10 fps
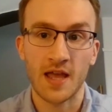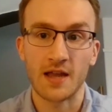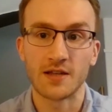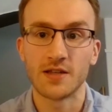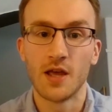
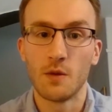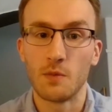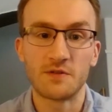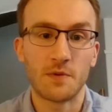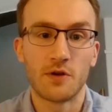and
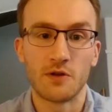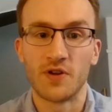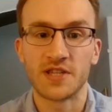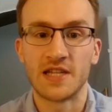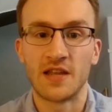we've spoken
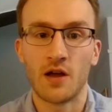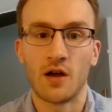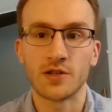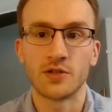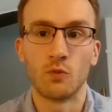recently that
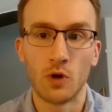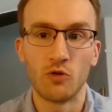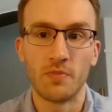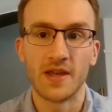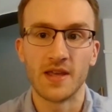Arsenal will
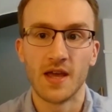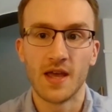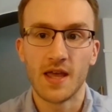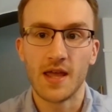be